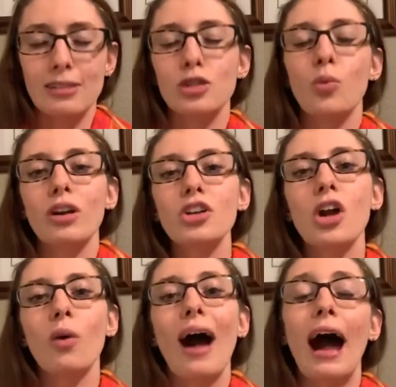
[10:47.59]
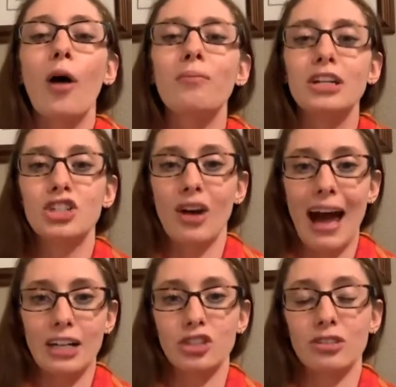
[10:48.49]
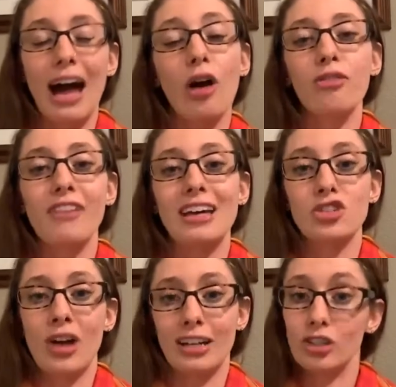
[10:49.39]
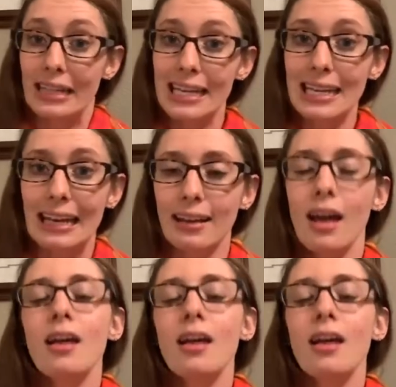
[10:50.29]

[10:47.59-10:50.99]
You want to know how fast you're actually eating.